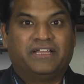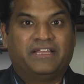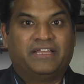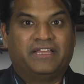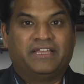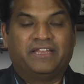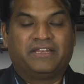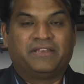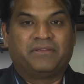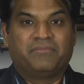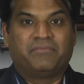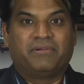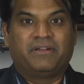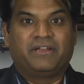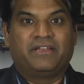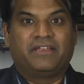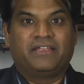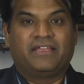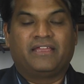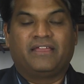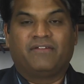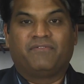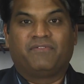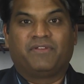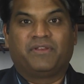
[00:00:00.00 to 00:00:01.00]

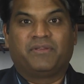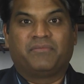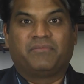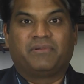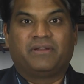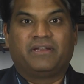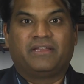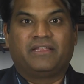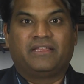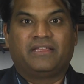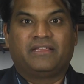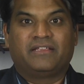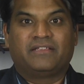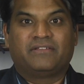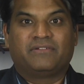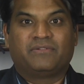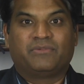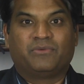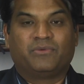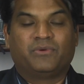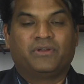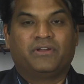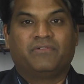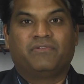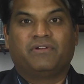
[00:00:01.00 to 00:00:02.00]
Anybody, everybody,
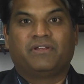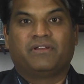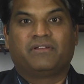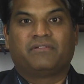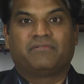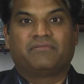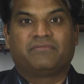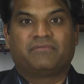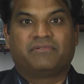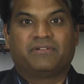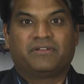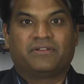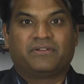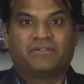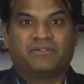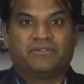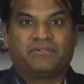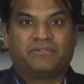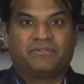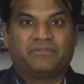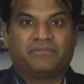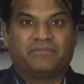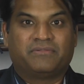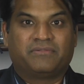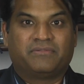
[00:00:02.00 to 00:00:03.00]
whoever, you
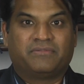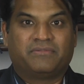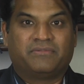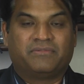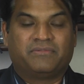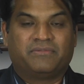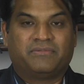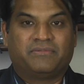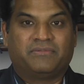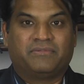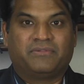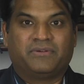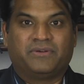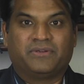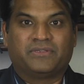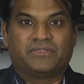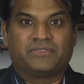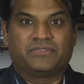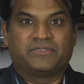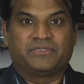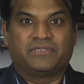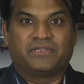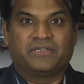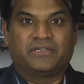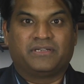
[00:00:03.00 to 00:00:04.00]
know,
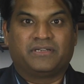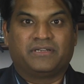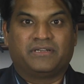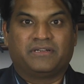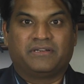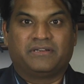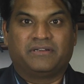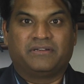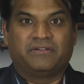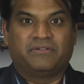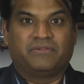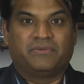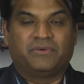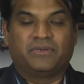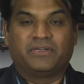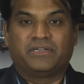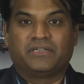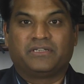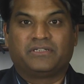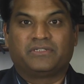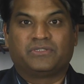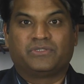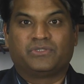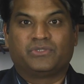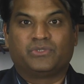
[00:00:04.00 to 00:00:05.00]
was
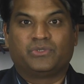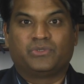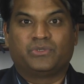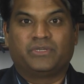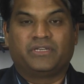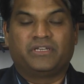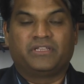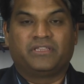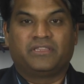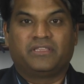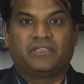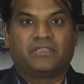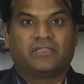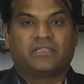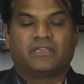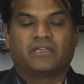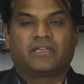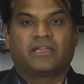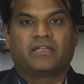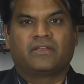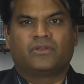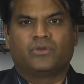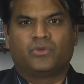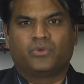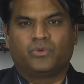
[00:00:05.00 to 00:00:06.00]
wanting to do anything, they
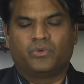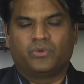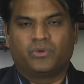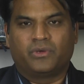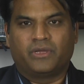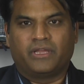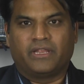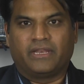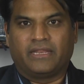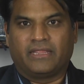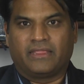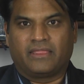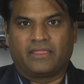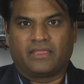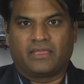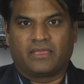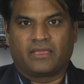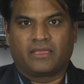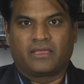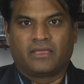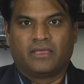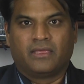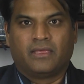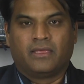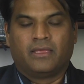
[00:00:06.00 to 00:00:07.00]
can do
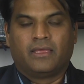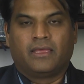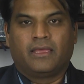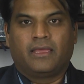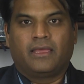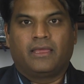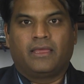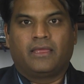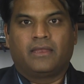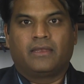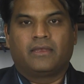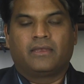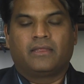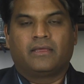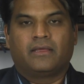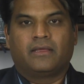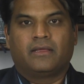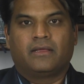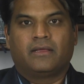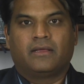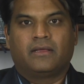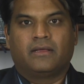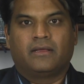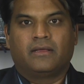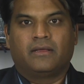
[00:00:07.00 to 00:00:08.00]
anything. And
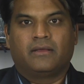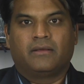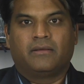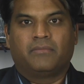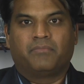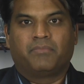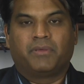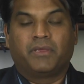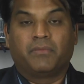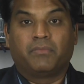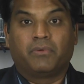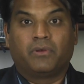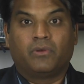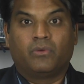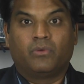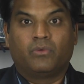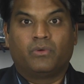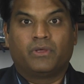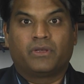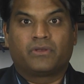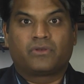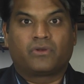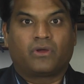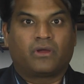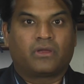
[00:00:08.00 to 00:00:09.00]
people who
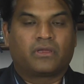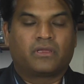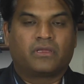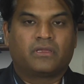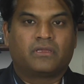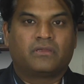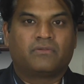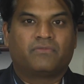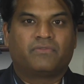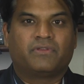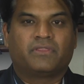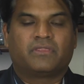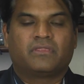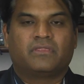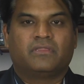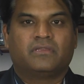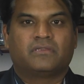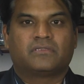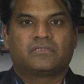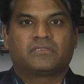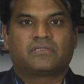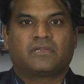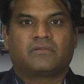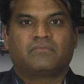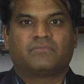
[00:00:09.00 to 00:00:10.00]
were talking with
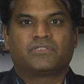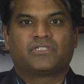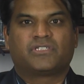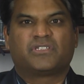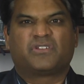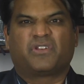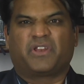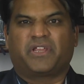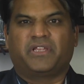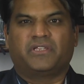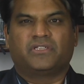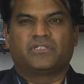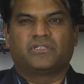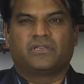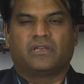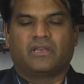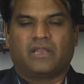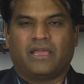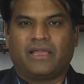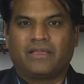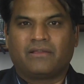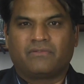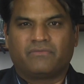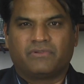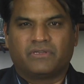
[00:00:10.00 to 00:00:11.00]
this, some strange
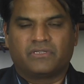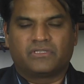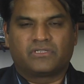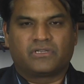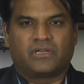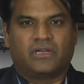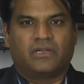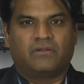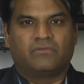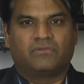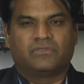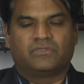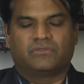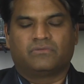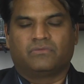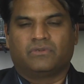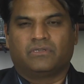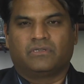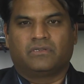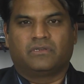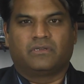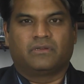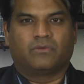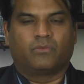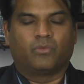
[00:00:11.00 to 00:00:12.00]
language, I was
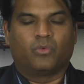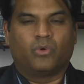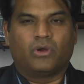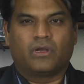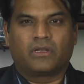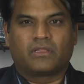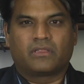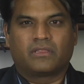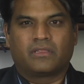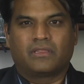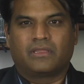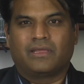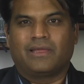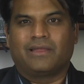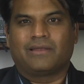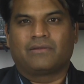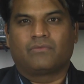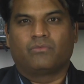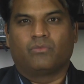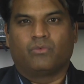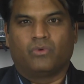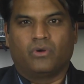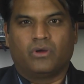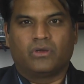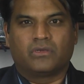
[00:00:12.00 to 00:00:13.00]
wondering what that
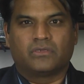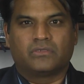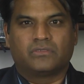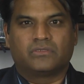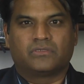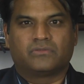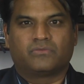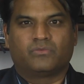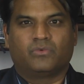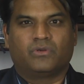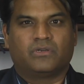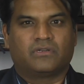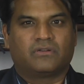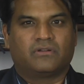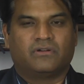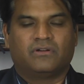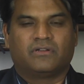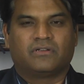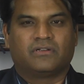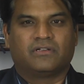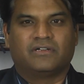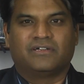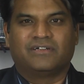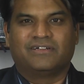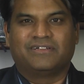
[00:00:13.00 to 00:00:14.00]
was. What
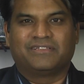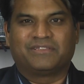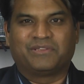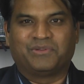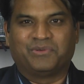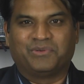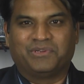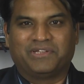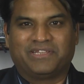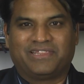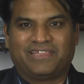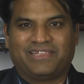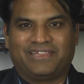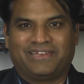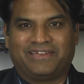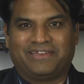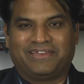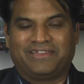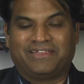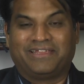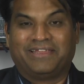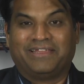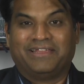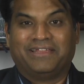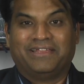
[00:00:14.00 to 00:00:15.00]
on earth were
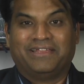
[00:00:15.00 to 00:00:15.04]
they